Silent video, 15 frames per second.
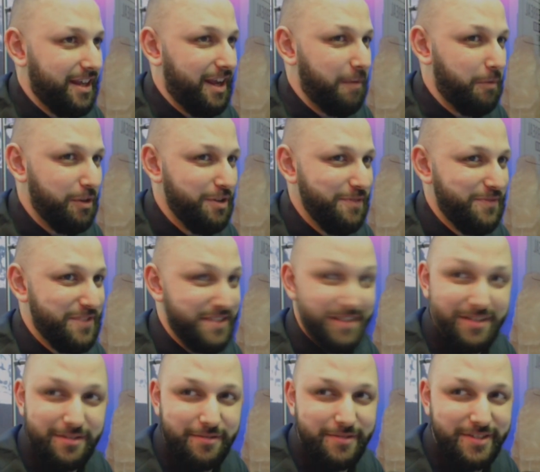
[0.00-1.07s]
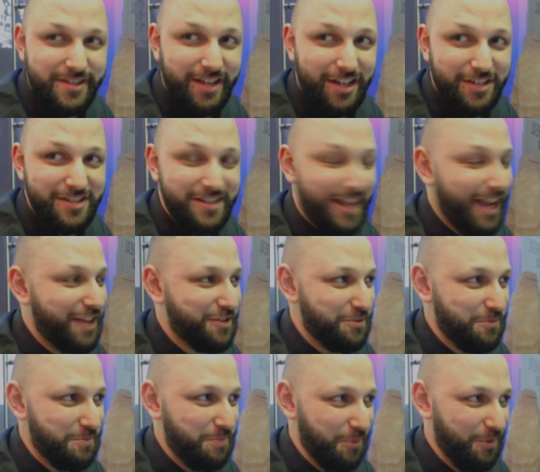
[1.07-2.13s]
I wonder if this is Sketch's
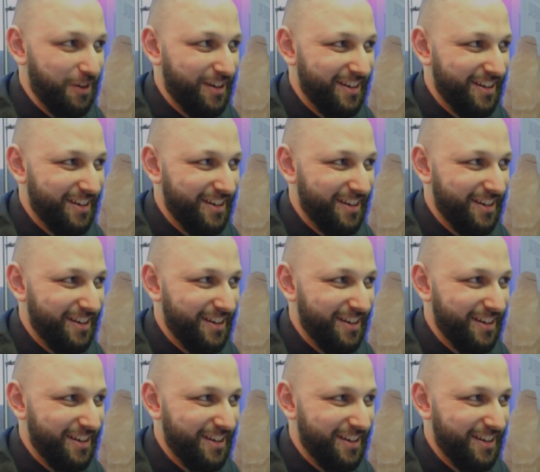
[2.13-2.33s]
actual board.